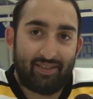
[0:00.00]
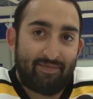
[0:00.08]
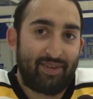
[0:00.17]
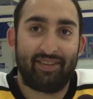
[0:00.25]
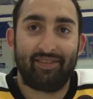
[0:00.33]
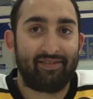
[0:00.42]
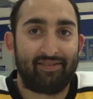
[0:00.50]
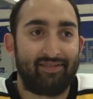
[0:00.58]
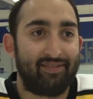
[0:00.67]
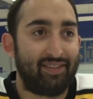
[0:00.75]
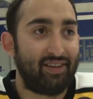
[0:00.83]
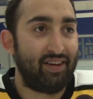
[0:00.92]
I mean,
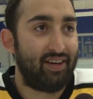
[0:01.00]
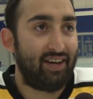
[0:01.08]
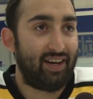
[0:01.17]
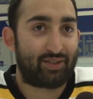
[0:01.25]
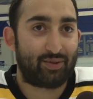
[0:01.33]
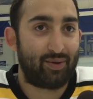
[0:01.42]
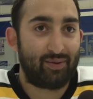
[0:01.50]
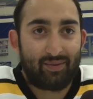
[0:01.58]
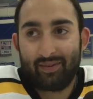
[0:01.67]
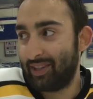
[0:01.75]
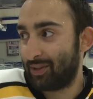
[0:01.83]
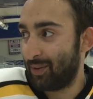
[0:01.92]
that's what
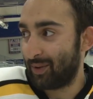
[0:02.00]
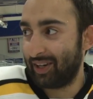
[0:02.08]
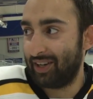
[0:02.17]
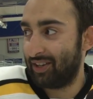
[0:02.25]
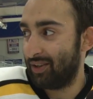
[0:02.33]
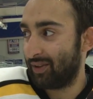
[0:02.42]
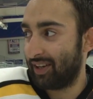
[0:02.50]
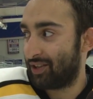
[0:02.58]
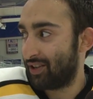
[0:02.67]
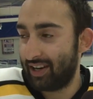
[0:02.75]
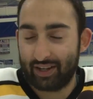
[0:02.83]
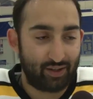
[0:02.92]
that's what we're going to do. We're going to
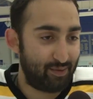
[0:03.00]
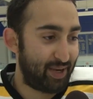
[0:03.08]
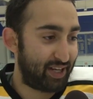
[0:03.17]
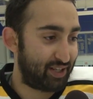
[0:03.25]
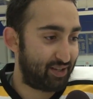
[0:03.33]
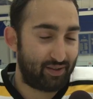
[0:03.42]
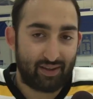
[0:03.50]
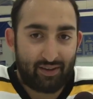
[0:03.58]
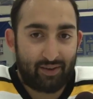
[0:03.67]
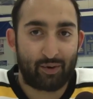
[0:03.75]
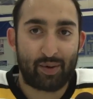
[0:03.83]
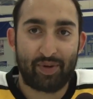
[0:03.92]
try to do it, make it
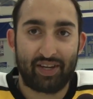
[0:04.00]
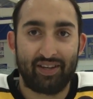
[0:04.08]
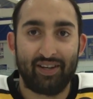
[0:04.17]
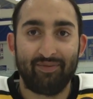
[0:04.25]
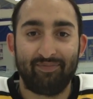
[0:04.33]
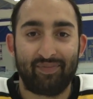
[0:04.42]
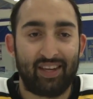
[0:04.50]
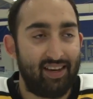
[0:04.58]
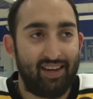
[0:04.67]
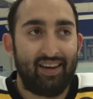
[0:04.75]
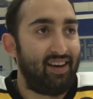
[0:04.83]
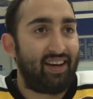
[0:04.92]
uh, repeat, you know?
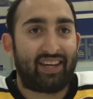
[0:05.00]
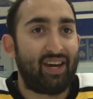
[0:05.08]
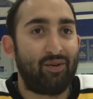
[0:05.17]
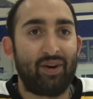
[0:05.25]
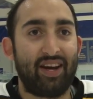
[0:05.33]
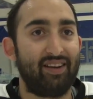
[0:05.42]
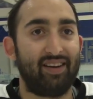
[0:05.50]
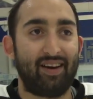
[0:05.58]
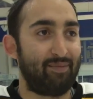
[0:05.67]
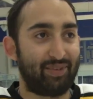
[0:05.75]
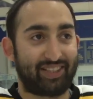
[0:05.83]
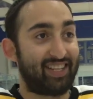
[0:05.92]
Can't wait.
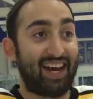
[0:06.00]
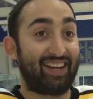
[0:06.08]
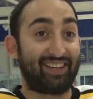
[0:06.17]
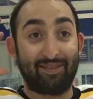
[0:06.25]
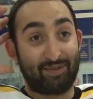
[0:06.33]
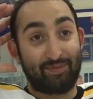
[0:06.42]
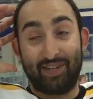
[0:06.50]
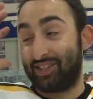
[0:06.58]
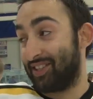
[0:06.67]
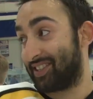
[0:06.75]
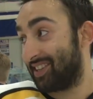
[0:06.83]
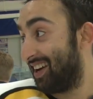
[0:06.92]
I'm ecstatic. I'm
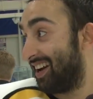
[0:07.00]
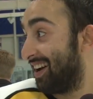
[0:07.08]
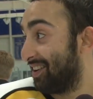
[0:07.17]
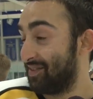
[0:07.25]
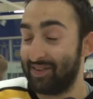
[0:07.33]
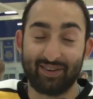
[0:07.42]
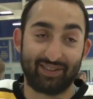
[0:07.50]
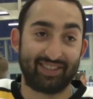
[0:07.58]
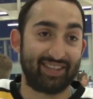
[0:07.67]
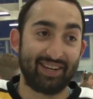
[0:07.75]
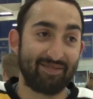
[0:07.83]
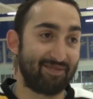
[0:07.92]
speechless. I don't even know what to
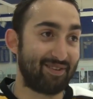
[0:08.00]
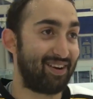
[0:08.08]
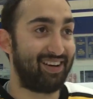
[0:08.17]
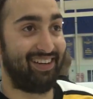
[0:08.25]
say anymore.